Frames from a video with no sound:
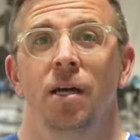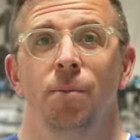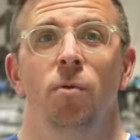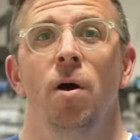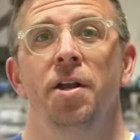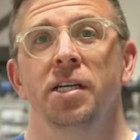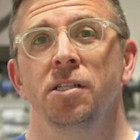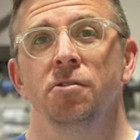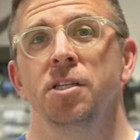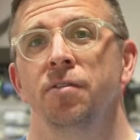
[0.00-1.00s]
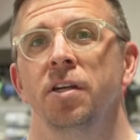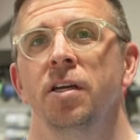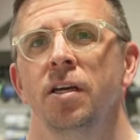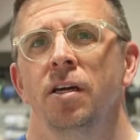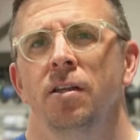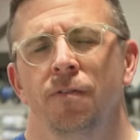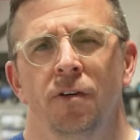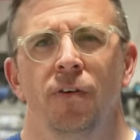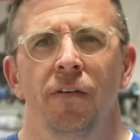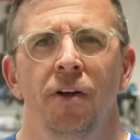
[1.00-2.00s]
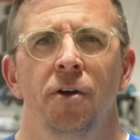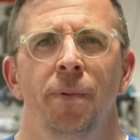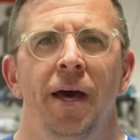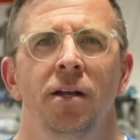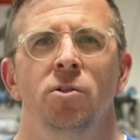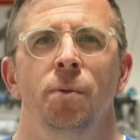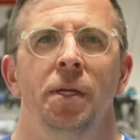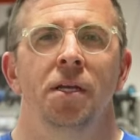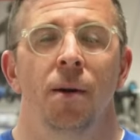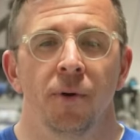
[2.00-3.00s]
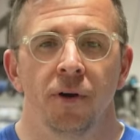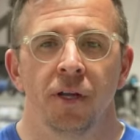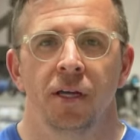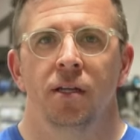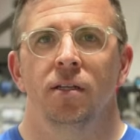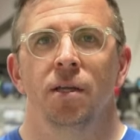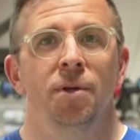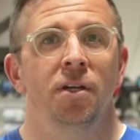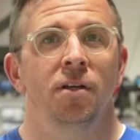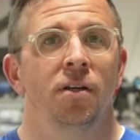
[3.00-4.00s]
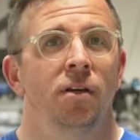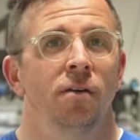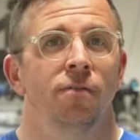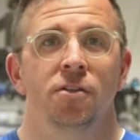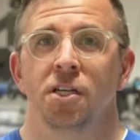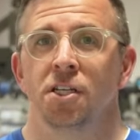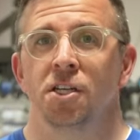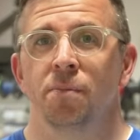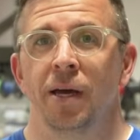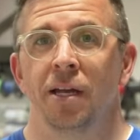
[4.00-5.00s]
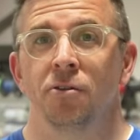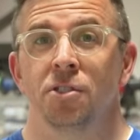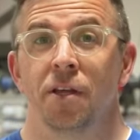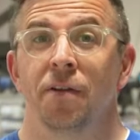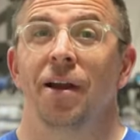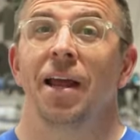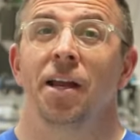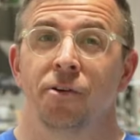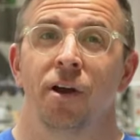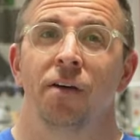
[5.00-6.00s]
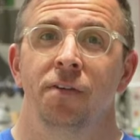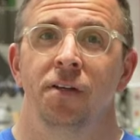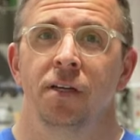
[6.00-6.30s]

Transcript: Number one, exclusivity. The first 500 paddles will be numbered, limited, first edition paddles. They're handcrafted.